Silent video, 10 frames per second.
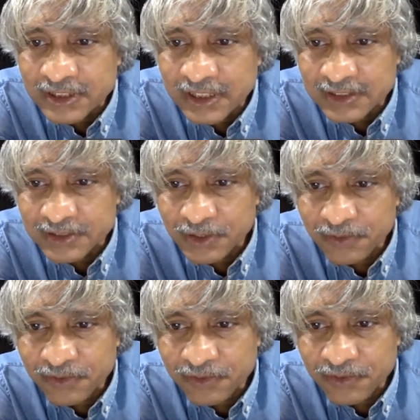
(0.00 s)
Uh, so, if,
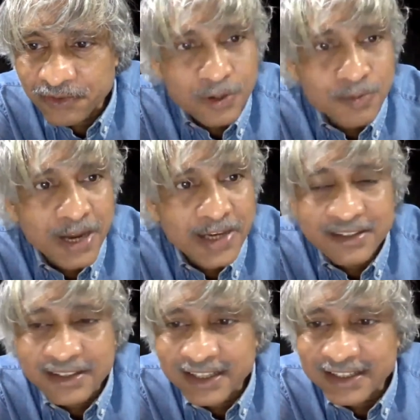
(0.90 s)
if, you don't mind
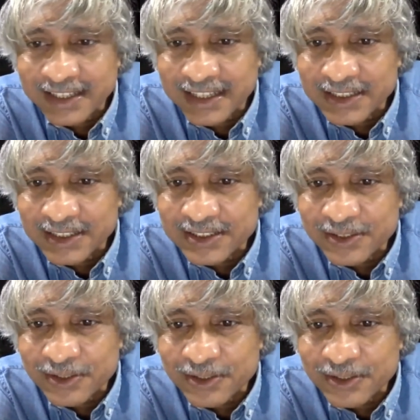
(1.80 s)
uh, reading these
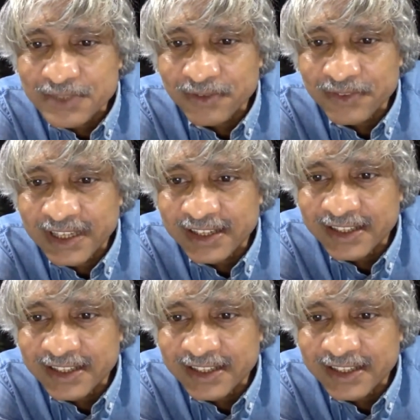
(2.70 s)
questions from there.